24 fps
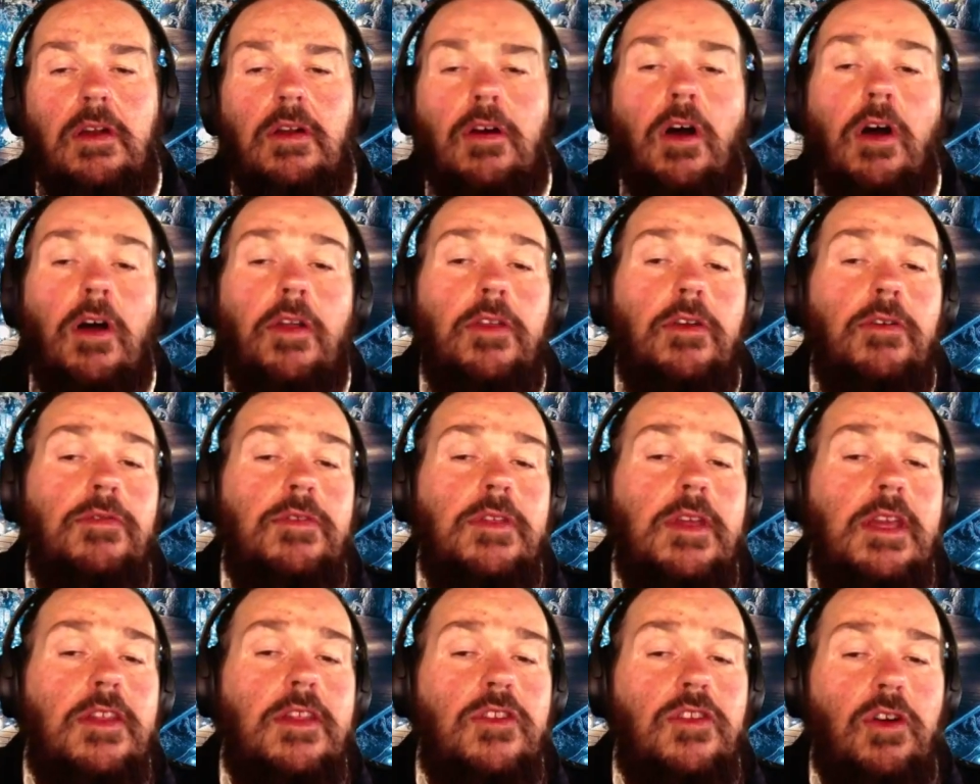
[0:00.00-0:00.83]
All those
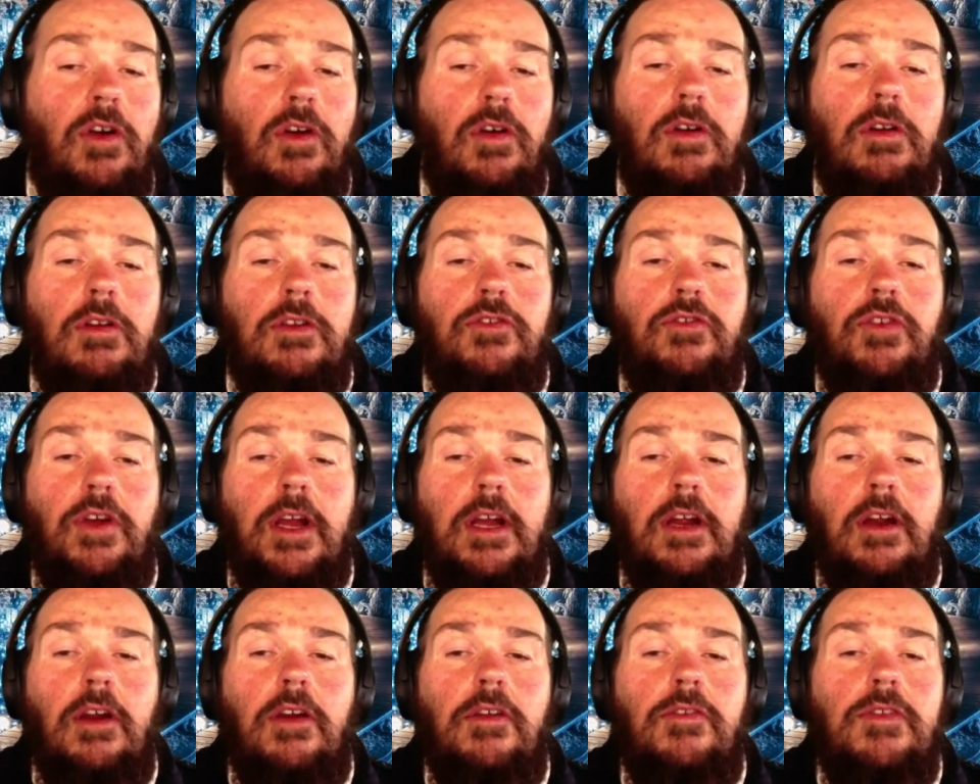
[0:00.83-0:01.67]
external
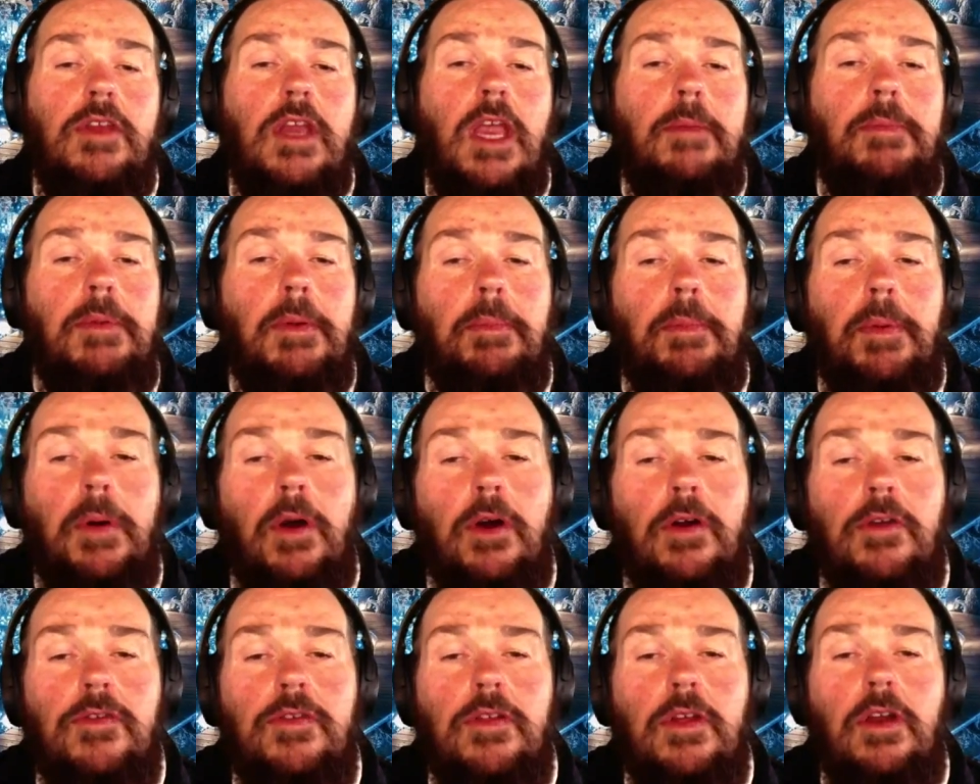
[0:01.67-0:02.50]
triggers keep a
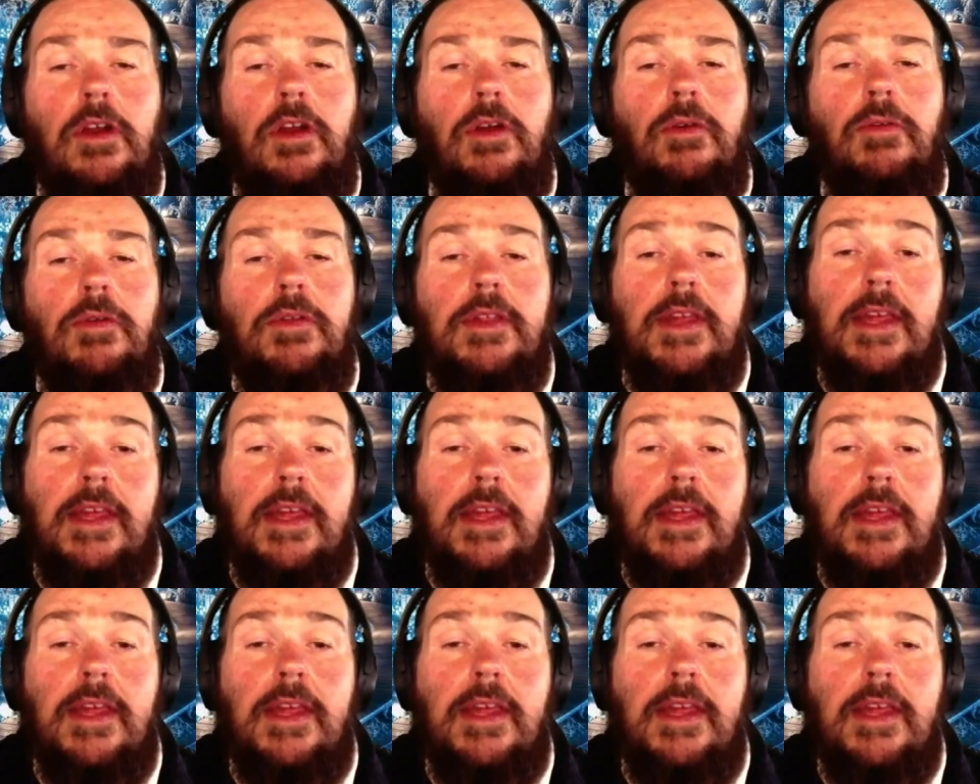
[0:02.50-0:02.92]
person who is